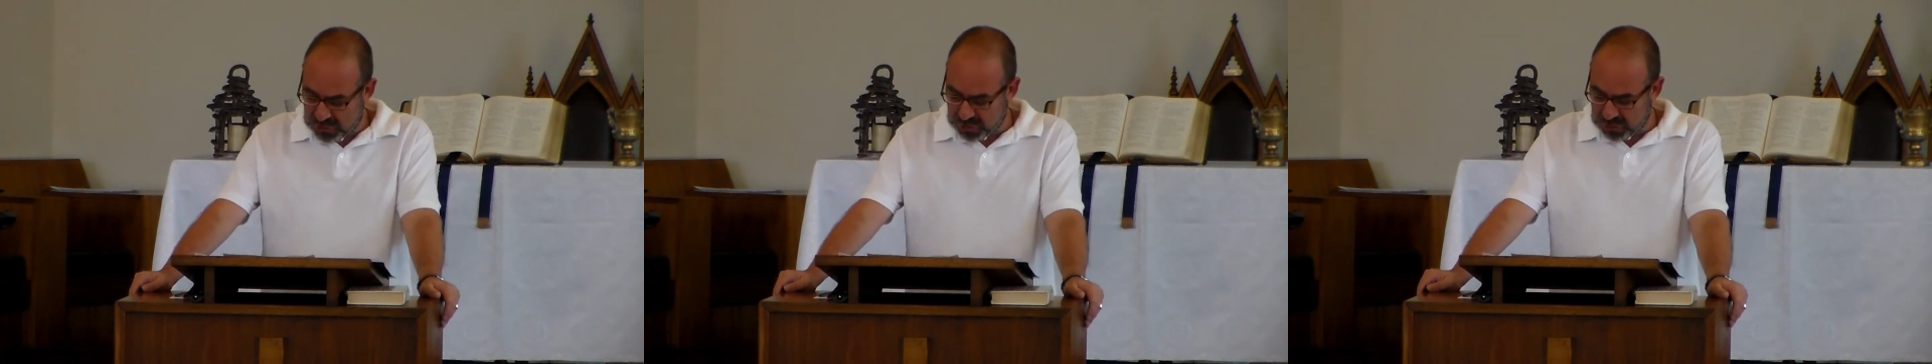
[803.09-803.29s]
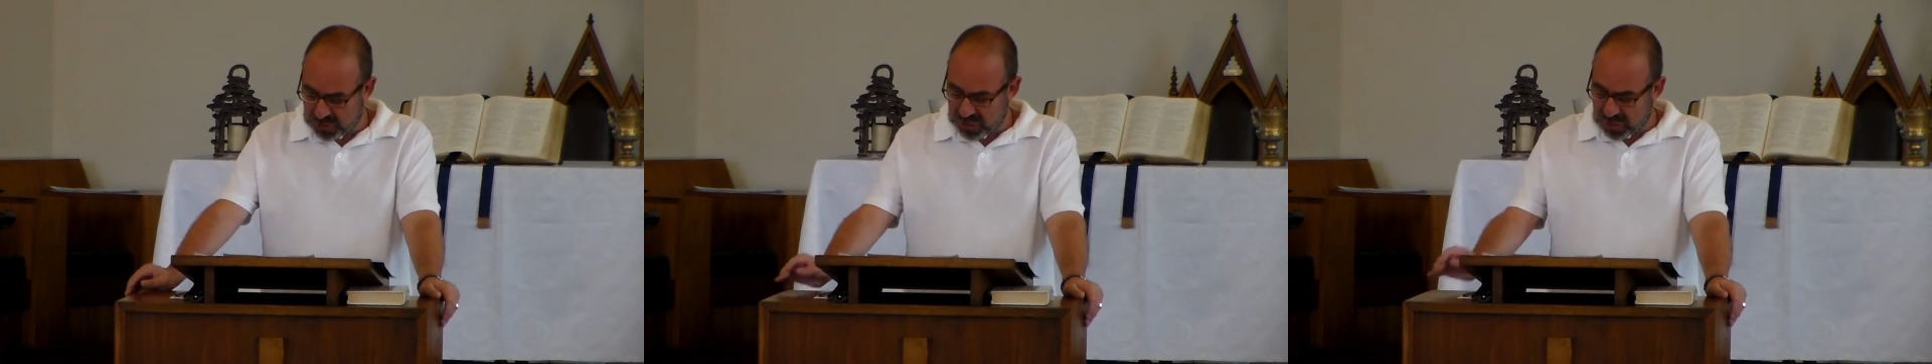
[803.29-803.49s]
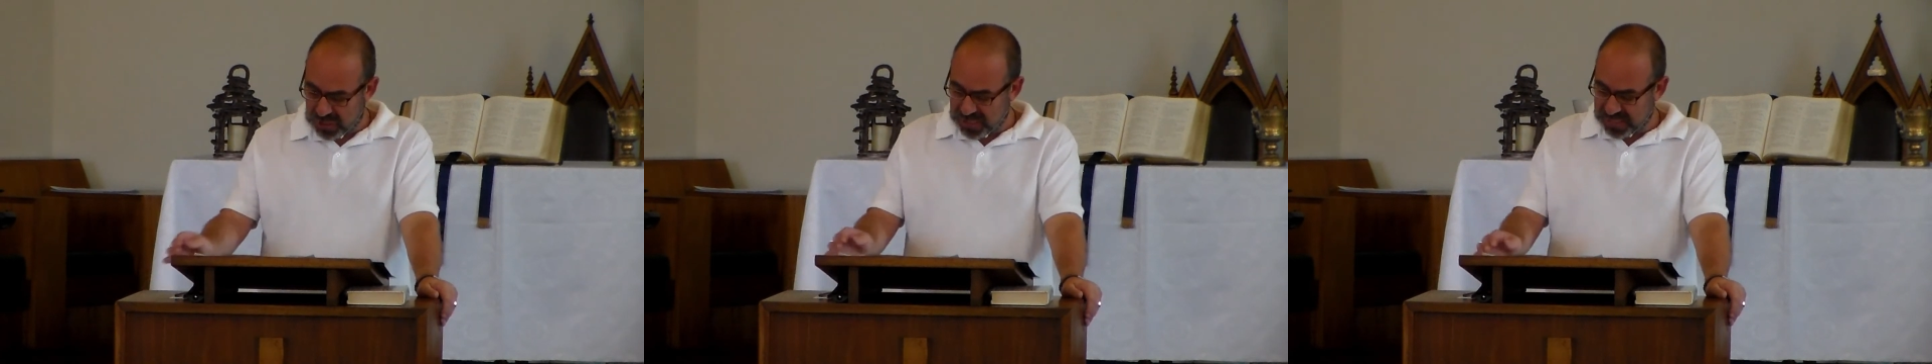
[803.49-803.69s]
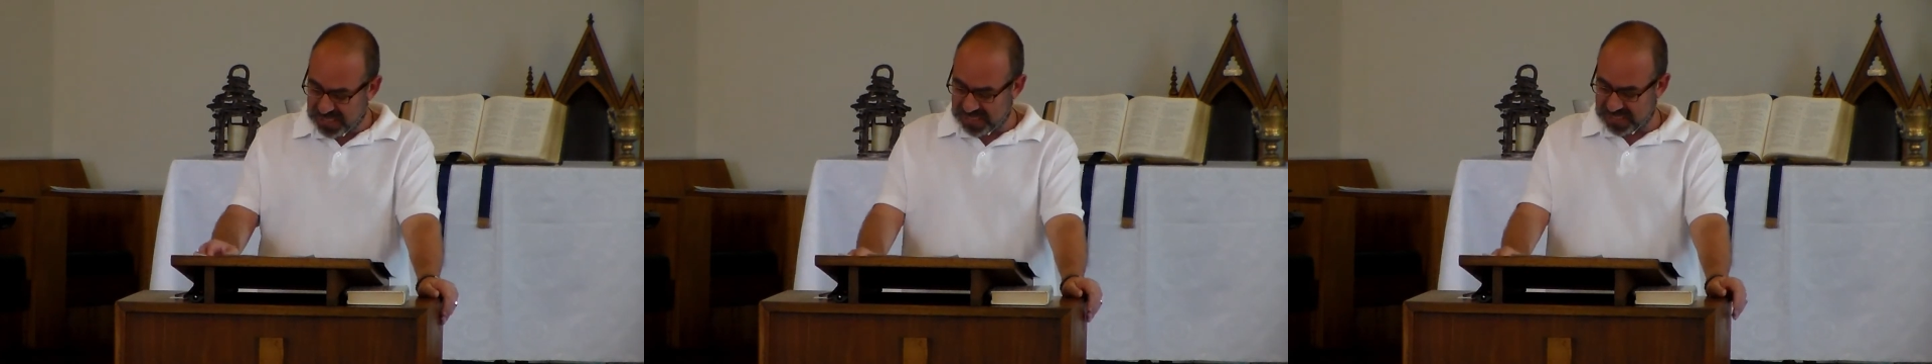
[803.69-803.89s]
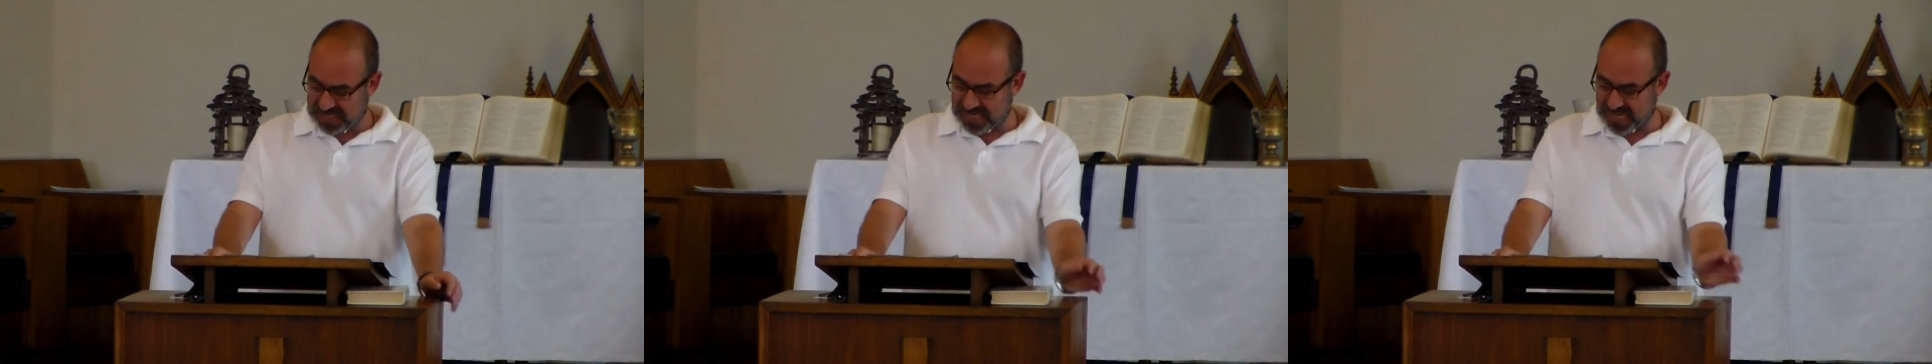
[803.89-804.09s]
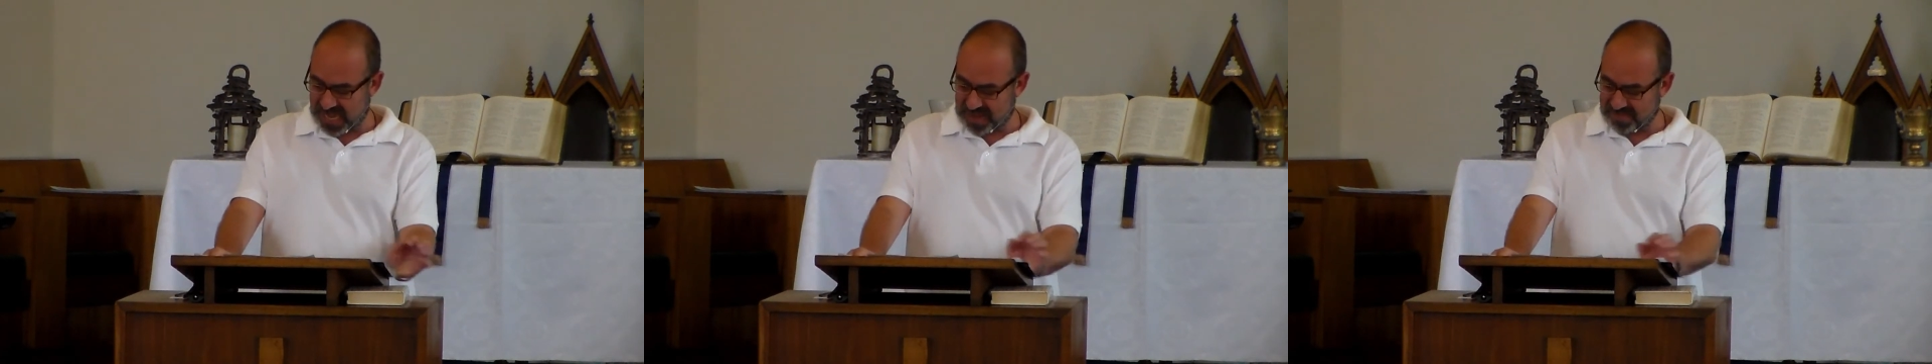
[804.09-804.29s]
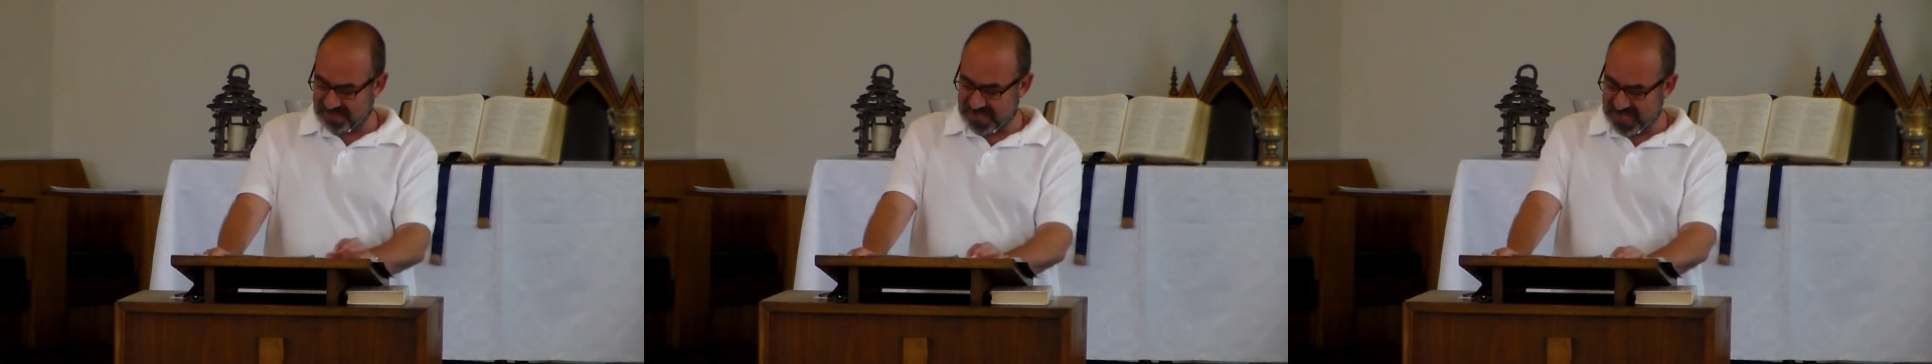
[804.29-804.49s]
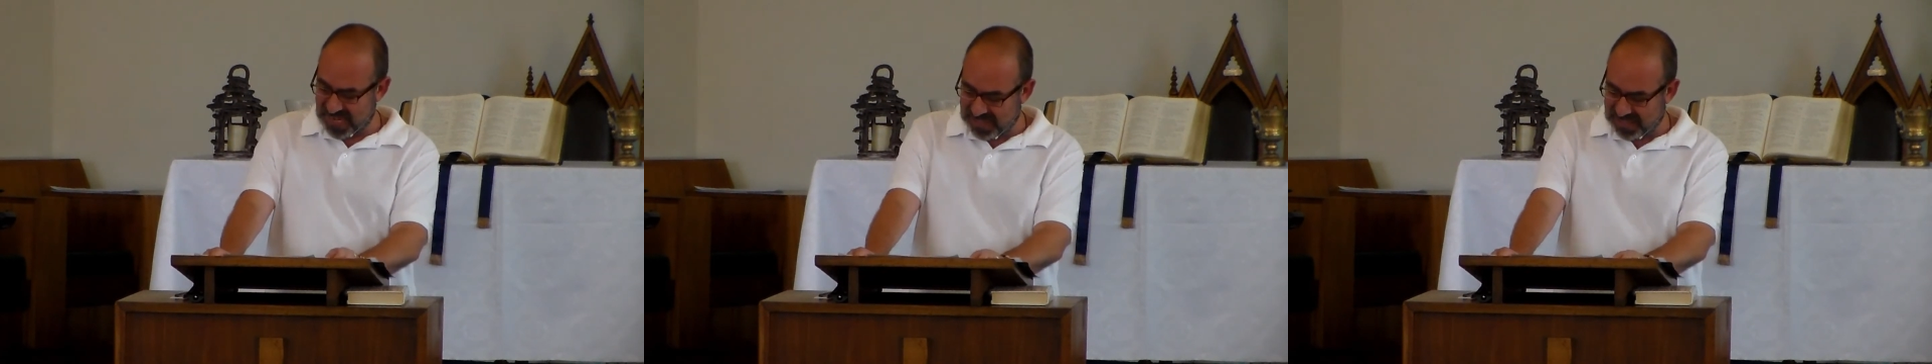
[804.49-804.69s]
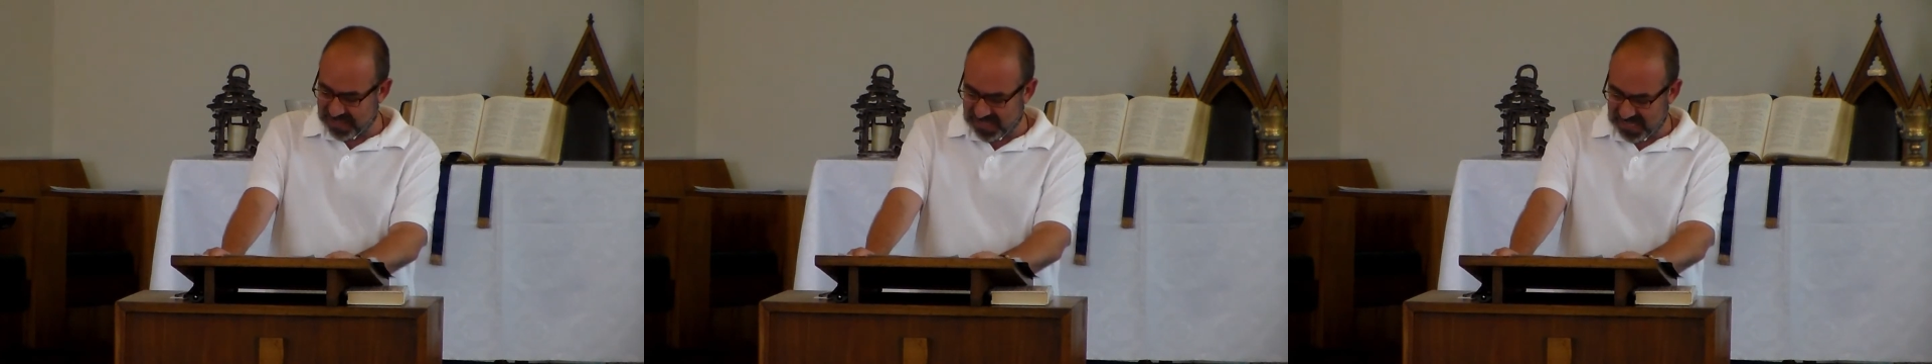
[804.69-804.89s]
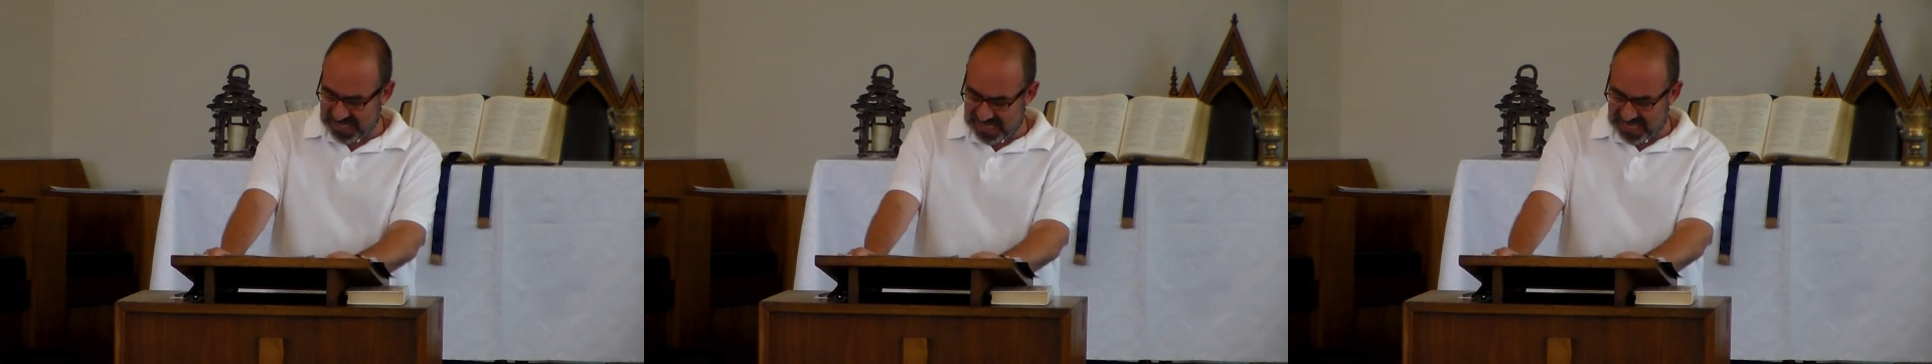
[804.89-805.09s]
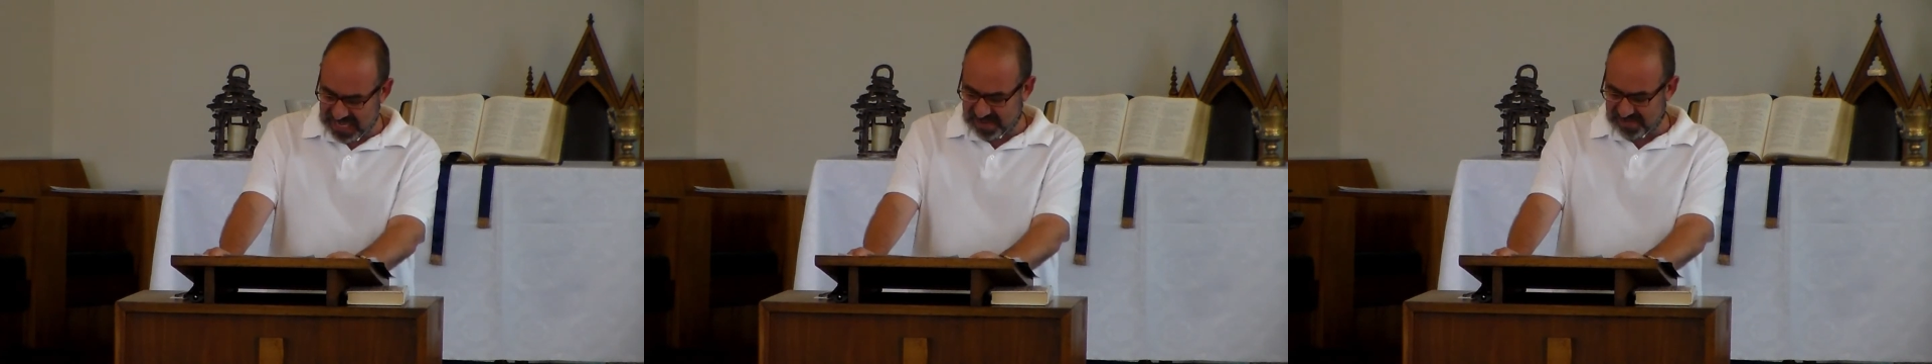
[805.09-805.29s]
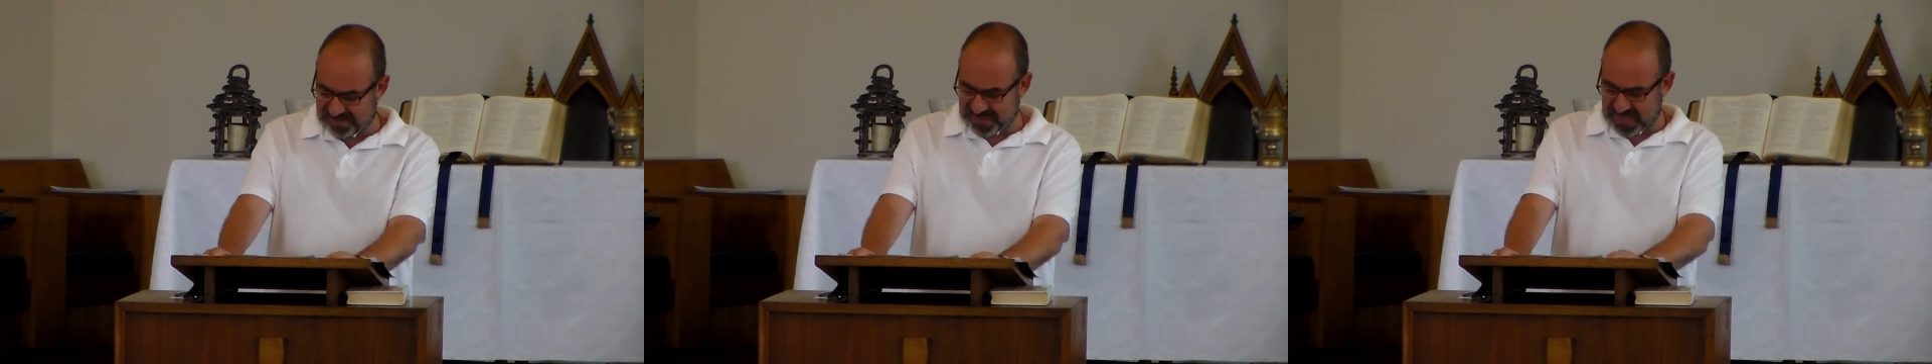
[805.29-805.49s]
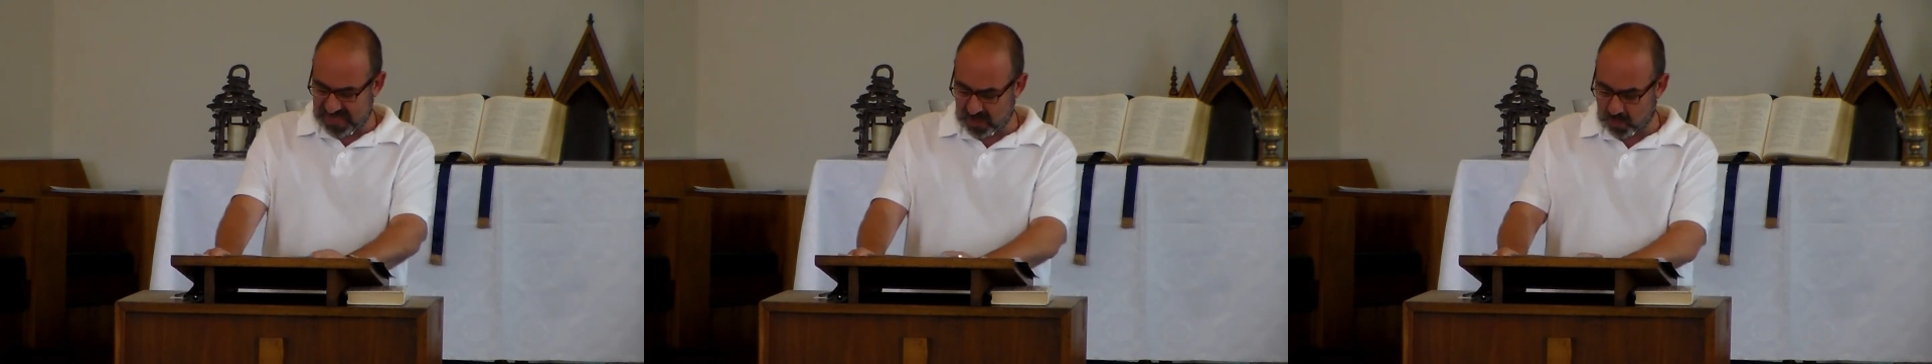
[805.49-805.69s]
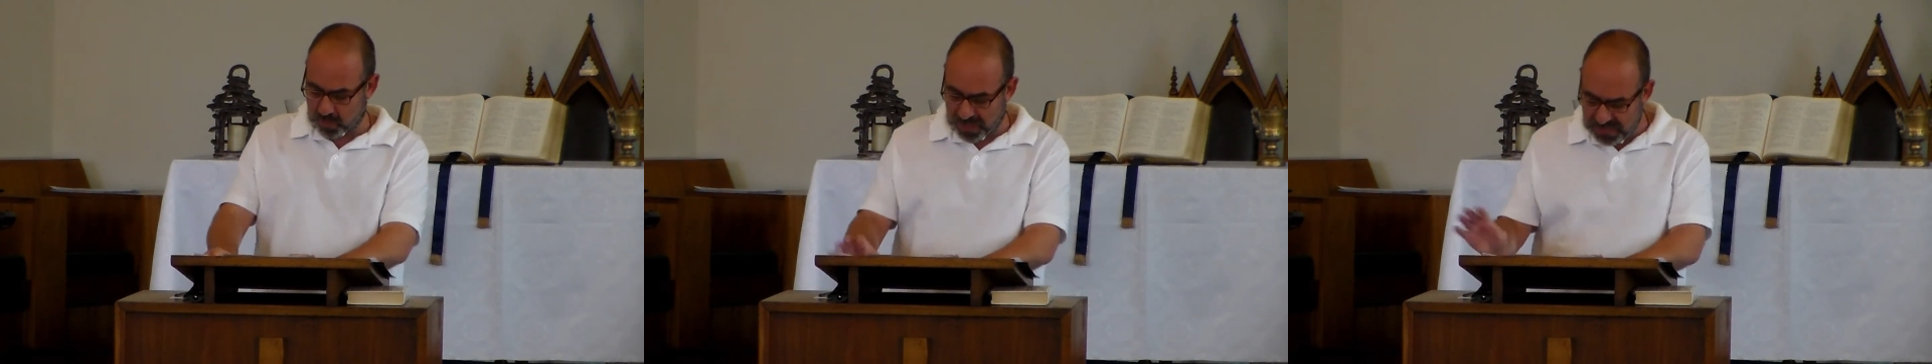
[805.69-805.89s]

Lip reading: So not only does he have nothing left and